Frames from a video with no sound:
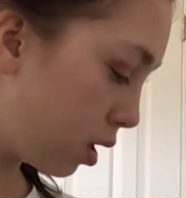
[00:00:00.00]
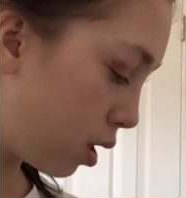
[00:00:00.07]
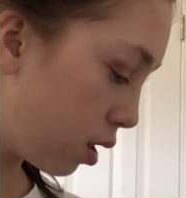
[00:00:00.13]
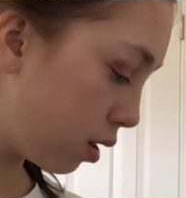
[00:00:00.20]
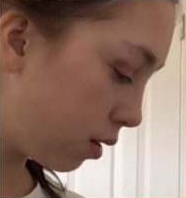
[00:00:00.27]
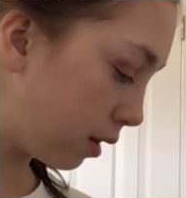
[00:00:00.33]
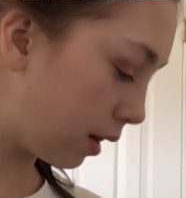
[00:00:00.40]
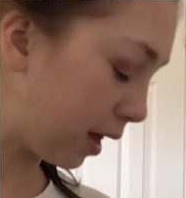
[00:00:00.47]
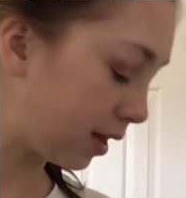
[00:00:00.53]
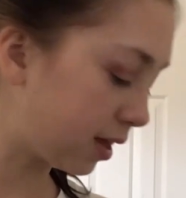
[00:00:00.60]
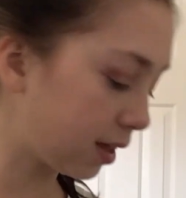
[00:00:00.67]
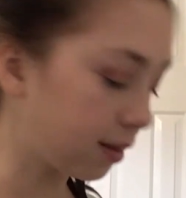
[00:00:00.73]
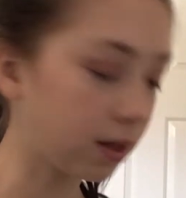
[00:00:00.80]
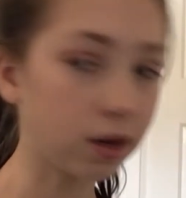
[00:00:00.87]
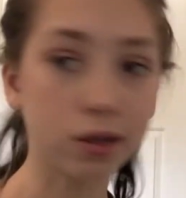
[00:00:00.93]
the last thing
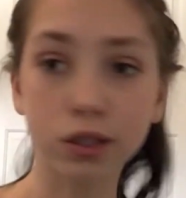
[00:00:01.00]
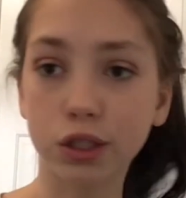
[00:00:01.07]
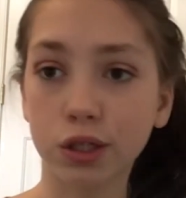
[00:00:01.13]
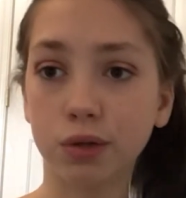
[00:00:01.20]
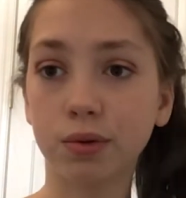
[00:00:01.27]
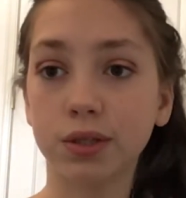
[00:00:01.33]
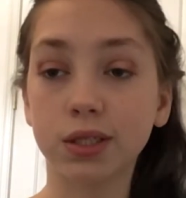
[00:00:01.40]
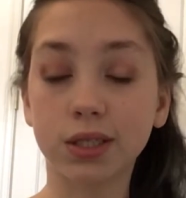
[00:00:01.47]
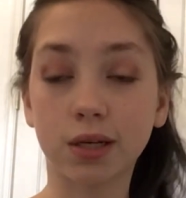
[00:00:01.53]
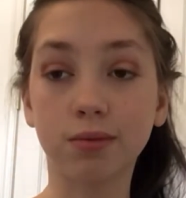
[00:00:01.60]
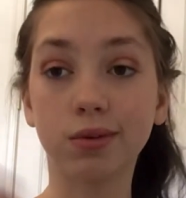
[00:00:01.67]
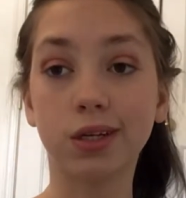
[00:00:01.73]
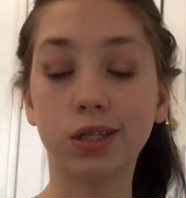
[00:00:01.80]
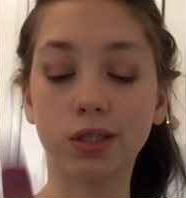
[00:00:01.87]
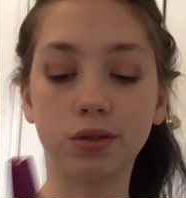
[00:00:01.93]
that I'll do is I'm going
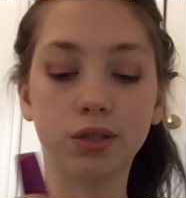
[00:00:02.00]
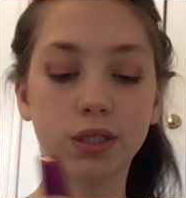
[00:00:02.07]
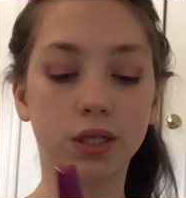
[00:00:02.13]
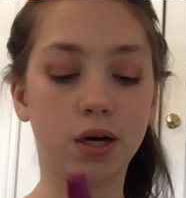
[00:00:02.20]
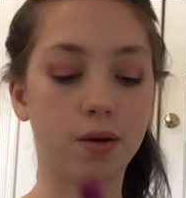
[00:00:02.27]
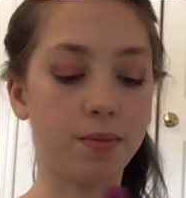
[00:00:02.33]
to do some